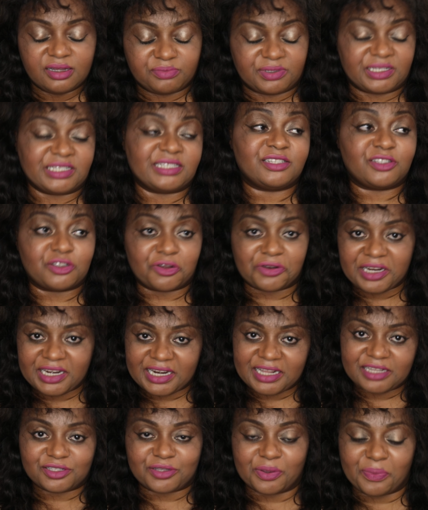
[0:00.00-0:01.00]
because it's only
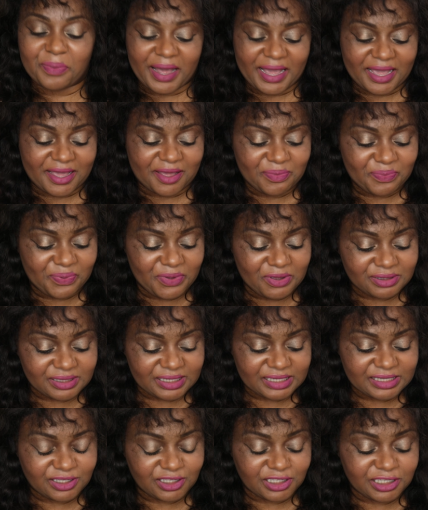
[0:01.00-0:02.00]
linked to my
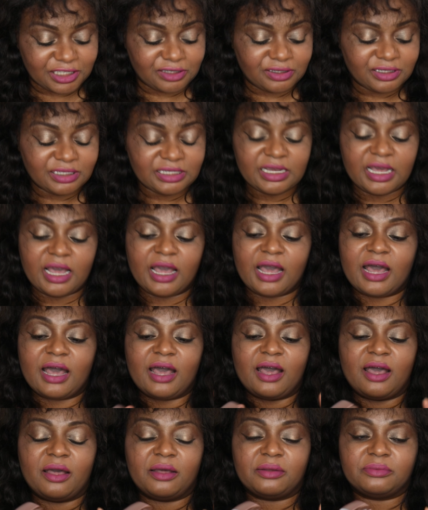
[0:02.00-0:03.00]
computer. So
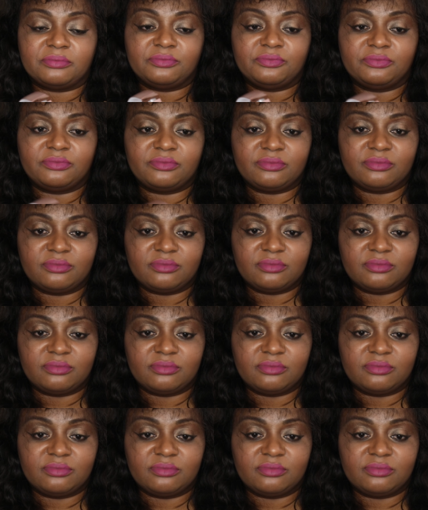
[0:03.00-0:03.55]
um,